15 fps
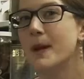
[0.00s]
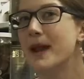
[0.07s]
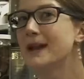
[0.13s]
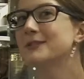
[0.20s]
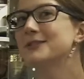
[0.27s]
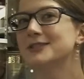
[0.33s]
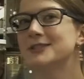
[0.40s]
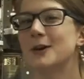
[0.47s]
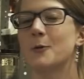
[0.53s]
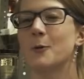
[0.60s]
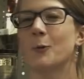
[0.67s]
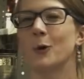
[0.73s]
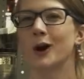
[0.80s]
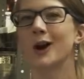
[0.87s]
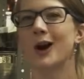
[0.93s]
males don't
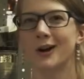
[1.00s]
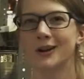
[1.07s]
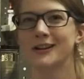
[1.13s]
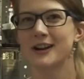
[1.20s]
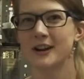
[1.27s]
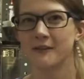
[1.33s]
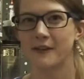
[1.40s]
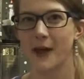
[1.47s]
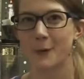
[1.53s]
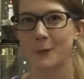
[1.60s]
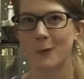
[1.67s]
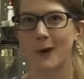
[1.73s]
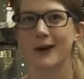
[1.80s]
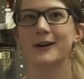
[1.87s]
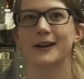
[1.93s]
work hard enough at
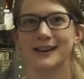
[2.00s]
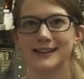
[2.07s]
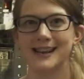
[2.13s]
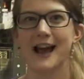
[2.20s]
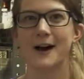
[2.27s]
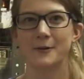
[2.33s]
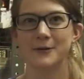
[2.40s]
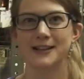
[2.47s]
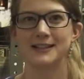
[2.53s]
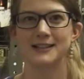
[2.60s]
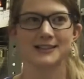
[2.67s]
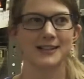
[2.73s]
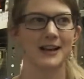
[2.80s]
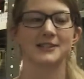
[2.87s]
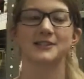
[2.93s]
wearing down these
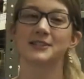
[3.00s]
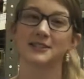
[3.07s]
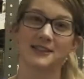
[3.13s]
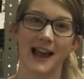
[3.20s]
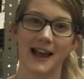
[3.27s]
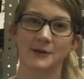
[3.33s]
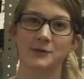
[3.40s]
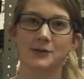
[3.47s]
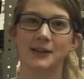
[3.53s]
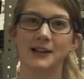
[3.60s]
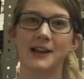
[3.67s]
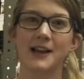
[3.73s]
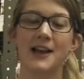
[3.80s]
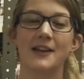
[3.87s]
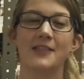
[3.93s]
tusks
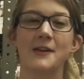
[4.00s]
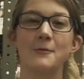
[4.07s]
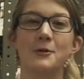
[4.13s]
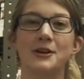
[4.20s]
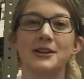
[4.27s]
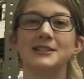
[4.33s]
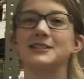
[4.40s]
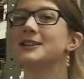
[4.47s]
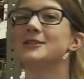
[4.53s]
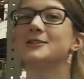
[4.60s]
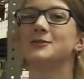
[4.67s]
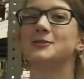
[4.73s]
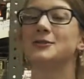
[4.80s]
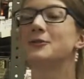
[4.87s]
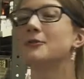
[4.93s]
naturally, they will
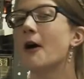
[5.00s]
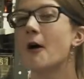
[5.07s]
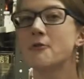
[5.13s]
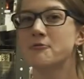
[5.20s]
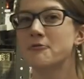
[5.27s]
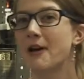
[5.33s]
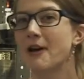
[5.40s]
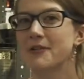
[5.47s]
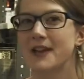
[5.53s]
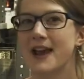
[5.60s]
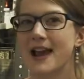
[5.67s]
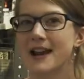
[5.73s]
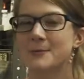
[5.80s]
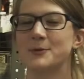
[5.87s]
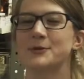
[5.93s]
continue to grow throughout the
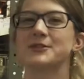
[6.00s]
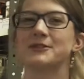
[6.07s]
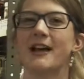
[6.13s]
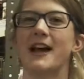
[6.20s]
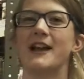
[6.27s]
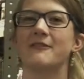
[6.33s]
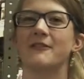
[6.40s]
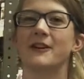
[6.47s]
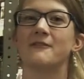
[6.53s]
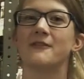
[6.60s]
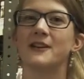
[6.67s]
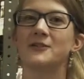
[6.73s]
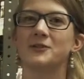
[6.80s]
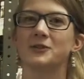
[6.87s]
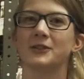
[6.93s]
animal's life,
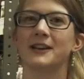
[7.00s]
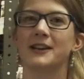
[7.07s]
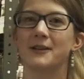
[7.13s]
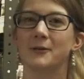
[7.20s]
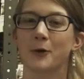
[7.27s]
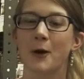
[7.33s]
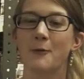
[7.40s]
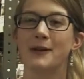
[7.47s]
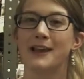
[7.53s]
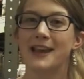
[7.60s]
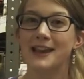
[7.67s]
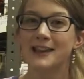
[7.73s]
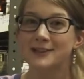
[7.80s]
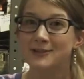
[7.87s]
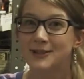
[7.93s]
eventually growing
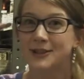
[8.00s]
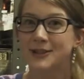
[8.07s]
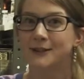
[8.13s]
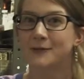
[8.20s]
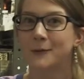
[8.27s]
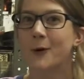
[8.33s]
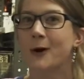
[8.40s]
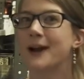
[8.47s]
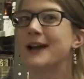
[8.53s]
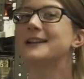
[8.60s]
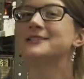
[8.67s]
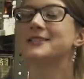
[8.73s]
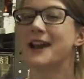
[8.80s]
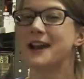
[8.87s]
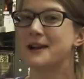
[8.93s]
into their
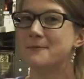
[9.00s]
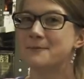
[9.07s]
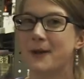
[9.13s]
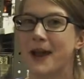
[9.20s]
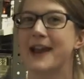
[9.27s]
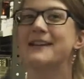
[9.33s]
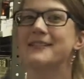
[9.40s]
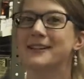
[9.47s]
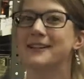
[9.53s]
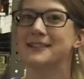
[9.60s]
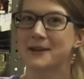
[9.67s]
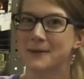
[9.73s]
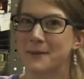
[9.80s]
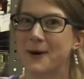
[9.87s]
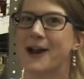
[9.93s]
foreheads and impaling their